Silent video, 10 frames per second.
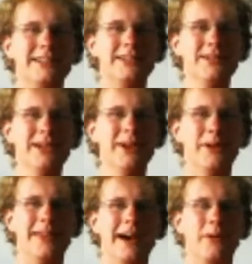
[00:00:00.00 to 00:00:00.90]
You don't know
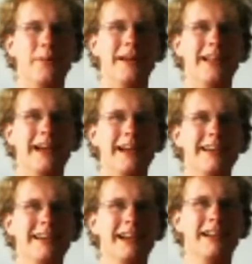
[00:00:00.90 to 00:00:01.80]
what that would be
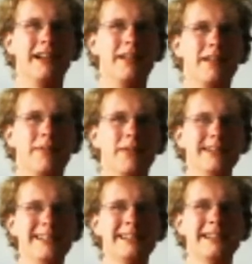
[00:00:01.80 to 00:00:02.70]
like. I'm this sure.